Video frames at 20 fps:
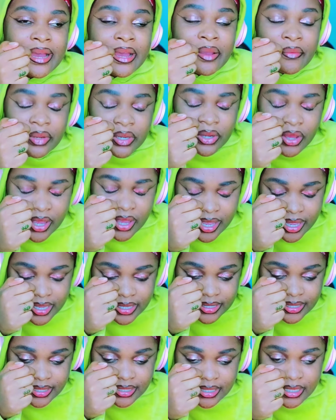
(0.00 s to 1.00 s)
we know
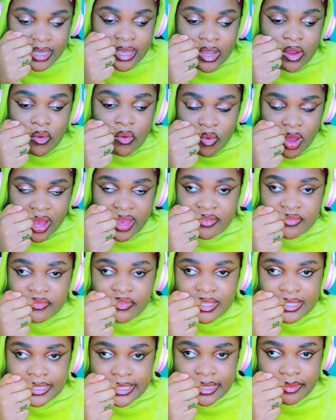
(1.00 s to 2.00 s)
his wife
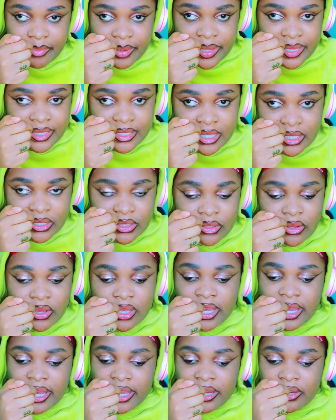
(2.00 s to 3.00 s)
is a pastor, so
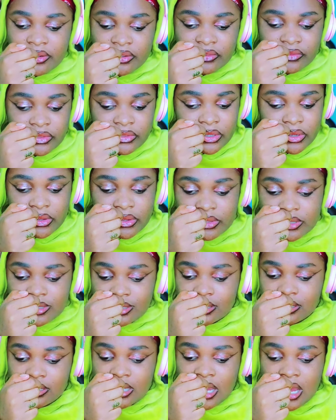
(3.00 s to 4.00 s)
he kind of
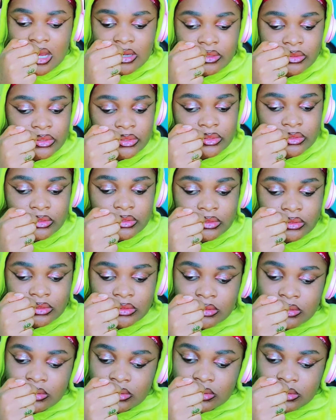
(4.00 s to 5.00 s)
knows how to
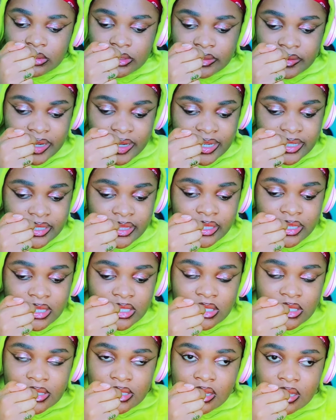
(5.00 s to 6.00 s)
write
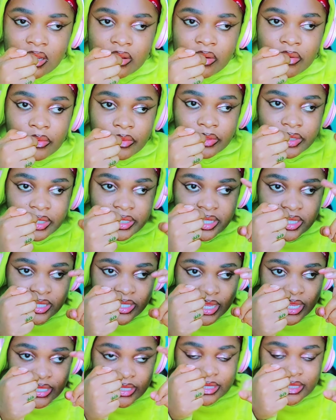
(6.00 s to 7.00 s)
things,
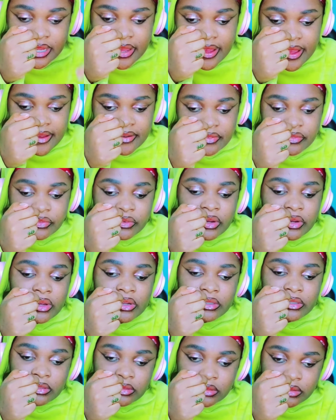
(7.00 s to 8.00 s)
religious stuff
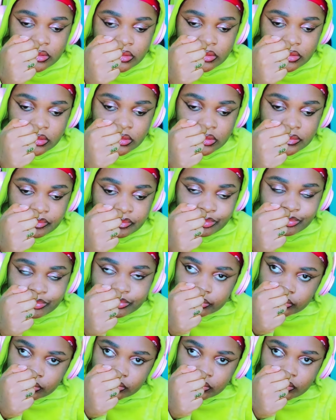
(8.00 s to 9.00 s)
on
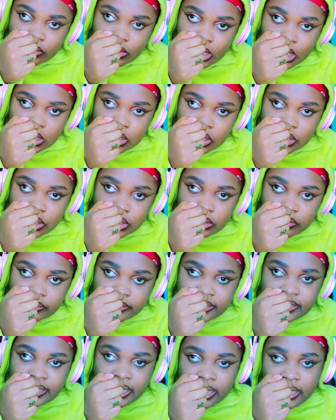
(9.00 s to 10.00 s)
social
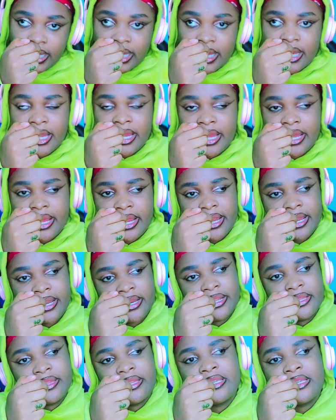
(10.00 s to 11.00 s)
media.
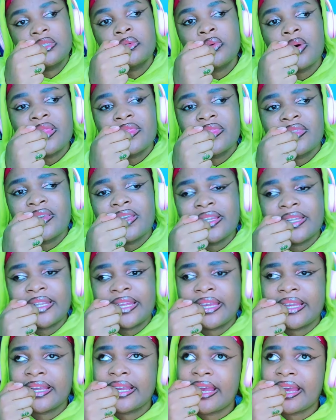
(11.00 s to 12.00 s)
And there's one thing
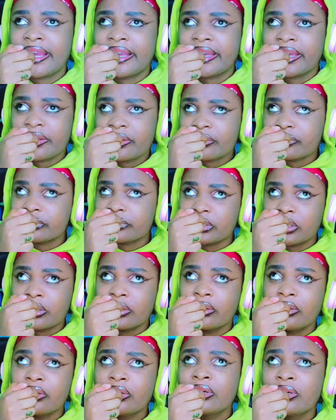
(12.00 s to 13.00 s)
like I kind of
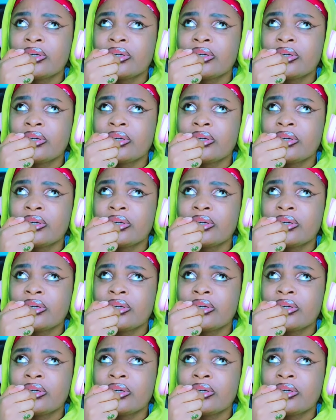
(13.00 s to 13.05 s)
know.